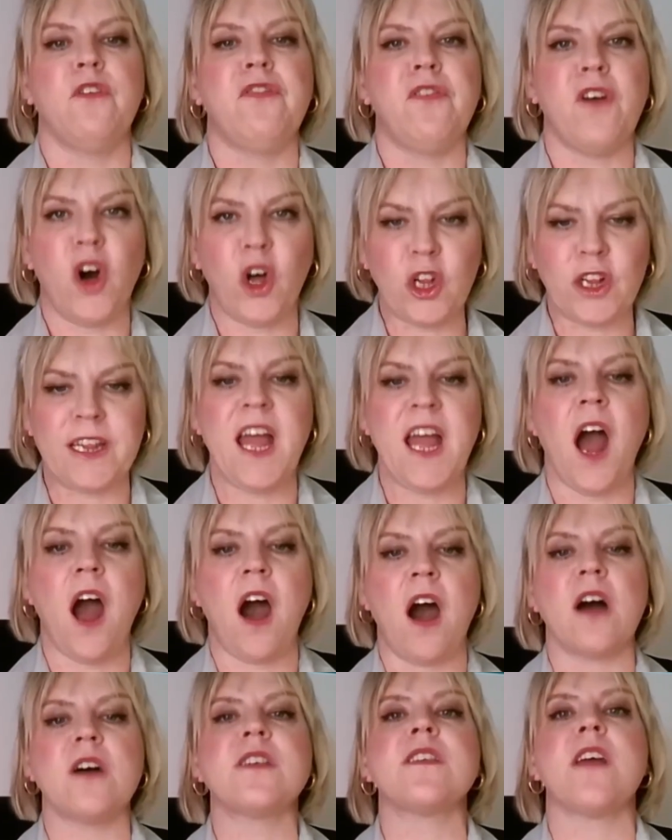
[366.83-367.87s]
Foti
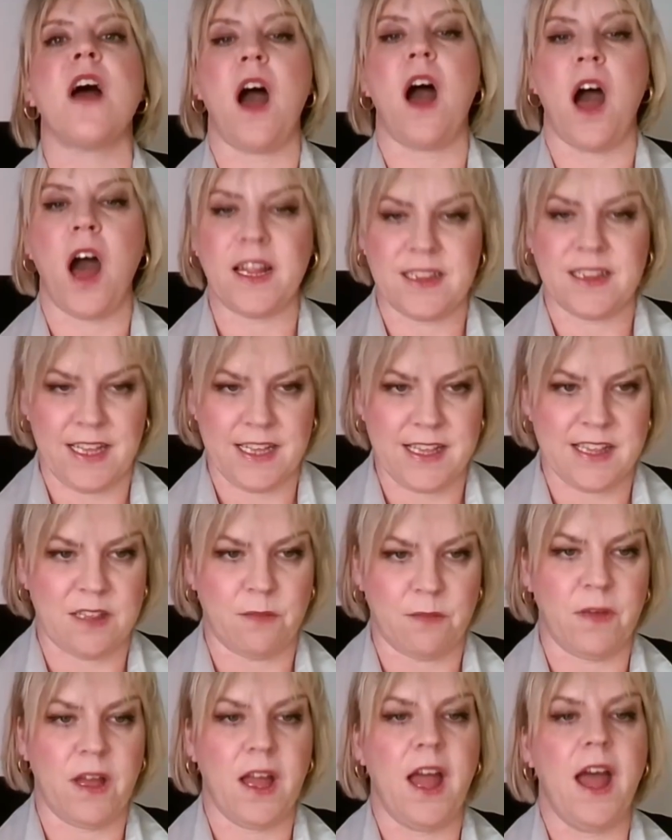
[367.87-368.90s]
has
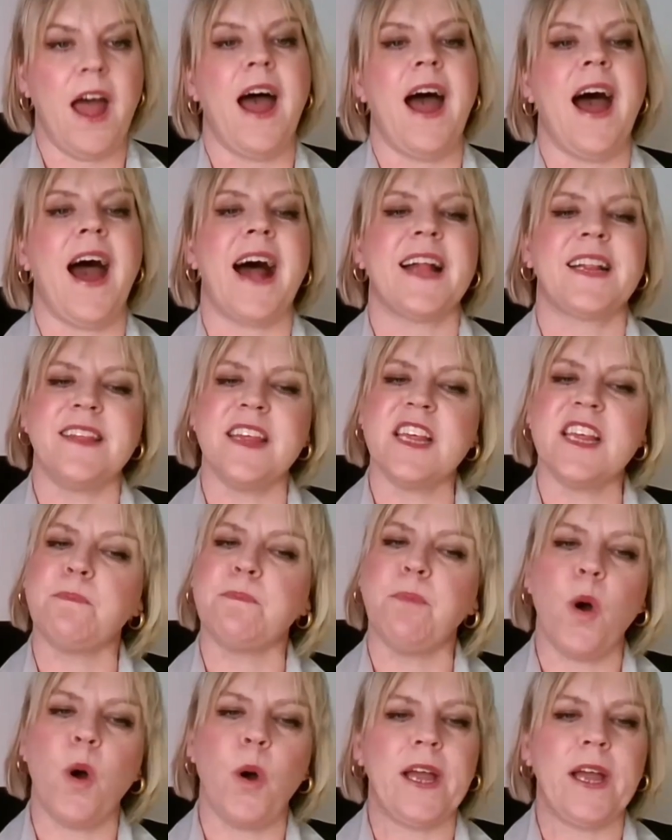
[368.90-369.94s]
autism. At
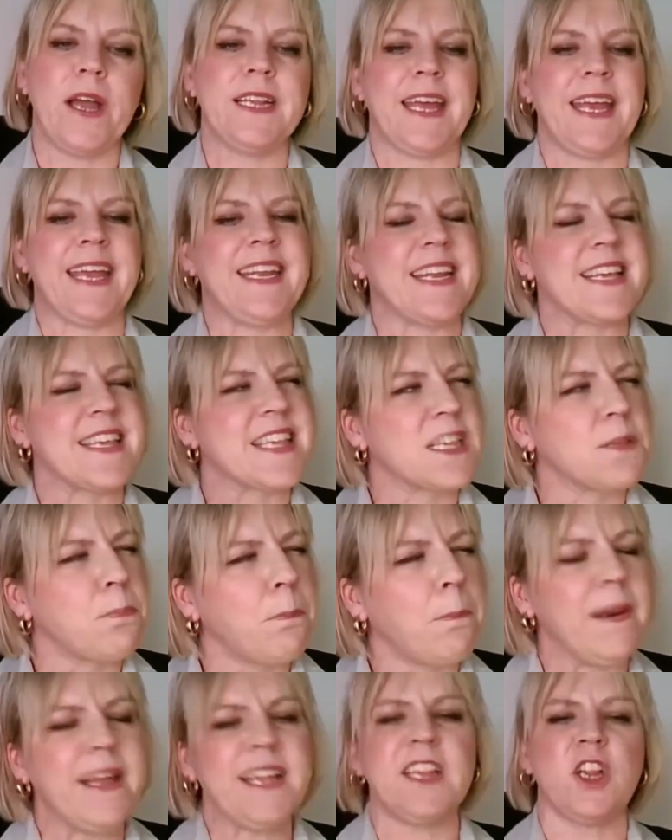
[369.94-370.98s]
this point, in a
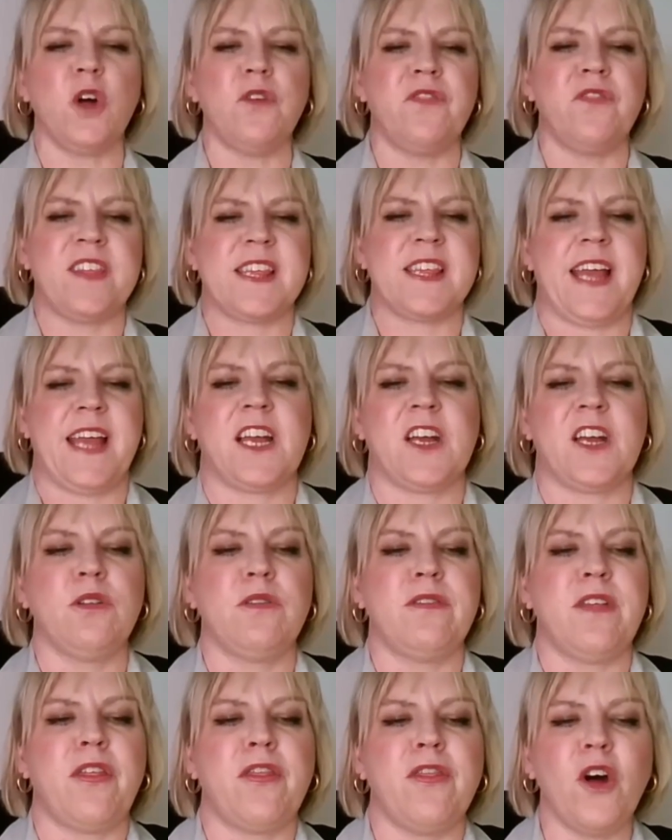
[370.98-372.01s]
split of a
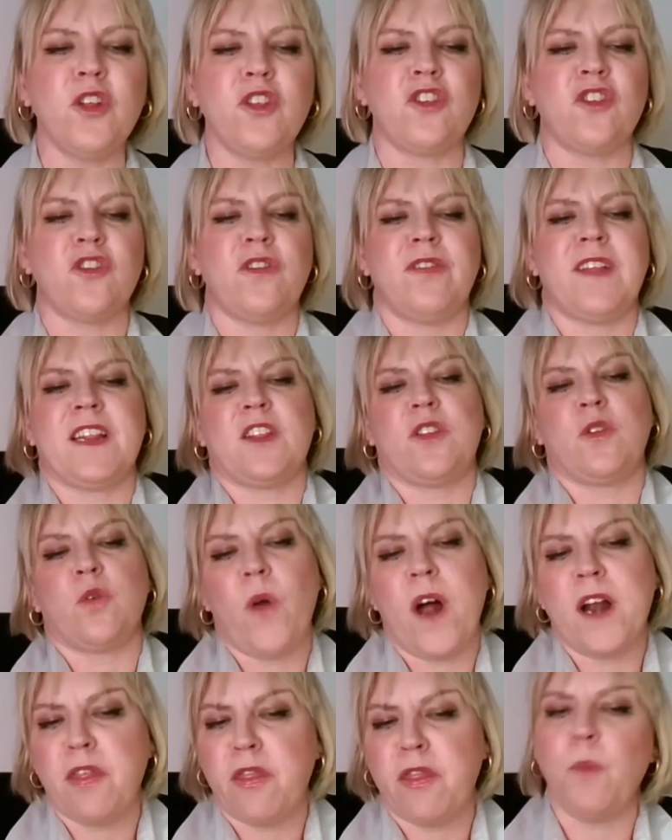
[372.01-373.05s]
second, the thoughts that
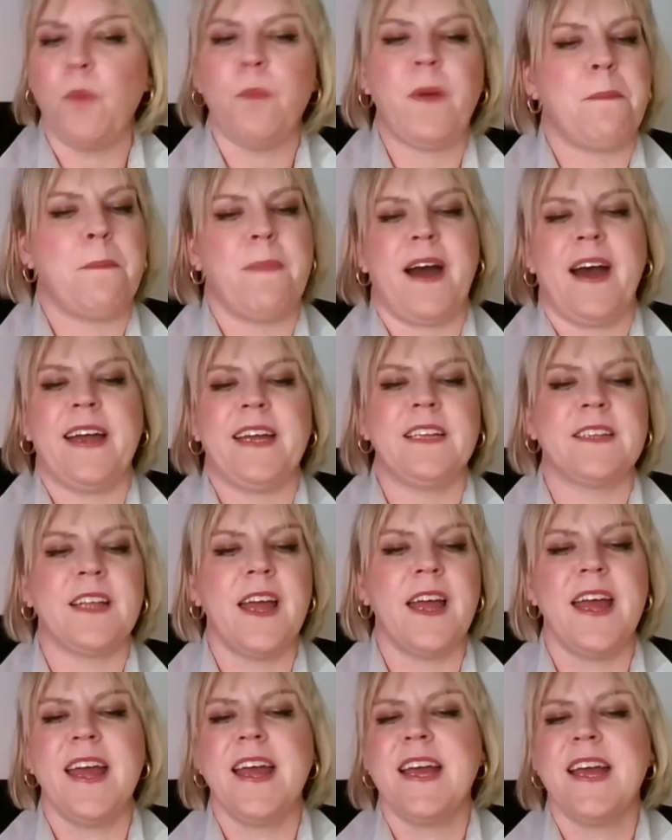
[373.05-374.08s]
ran through my mind
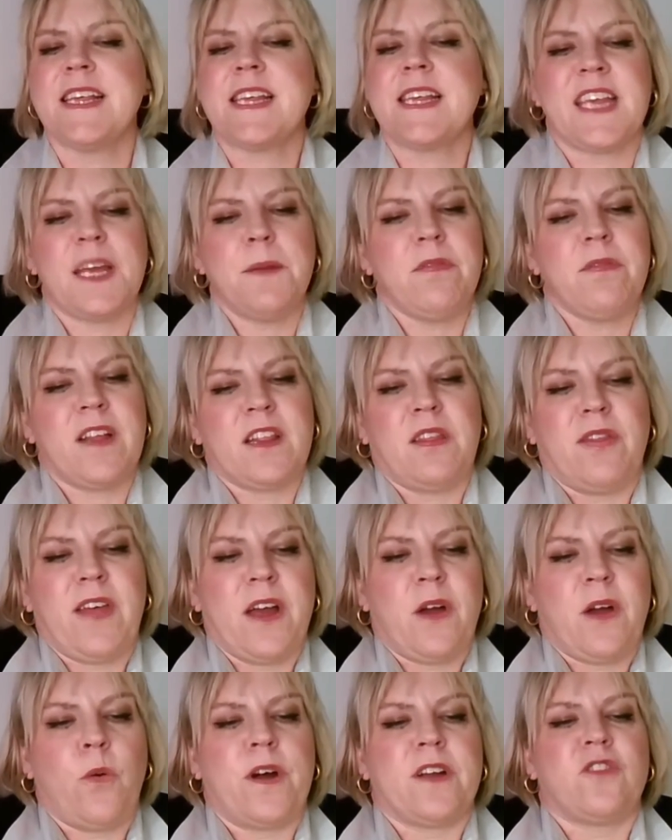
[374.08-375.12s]
seemed that
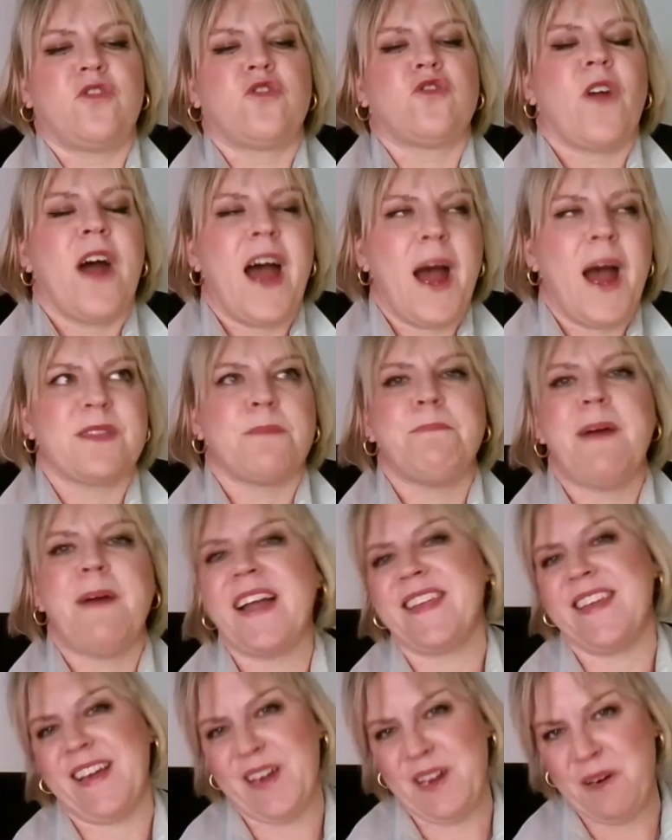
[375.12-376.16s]
they were drums
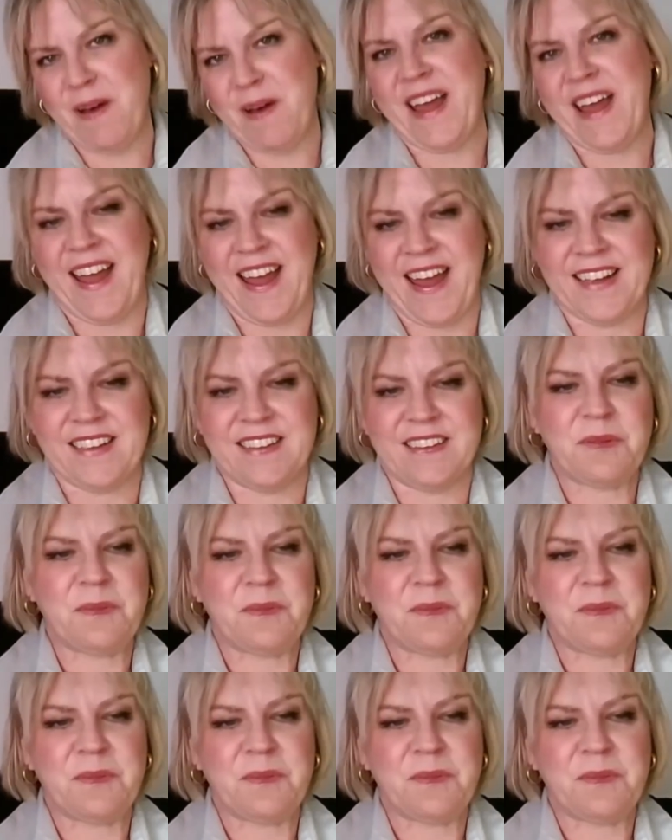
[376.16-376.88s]
banging in my head.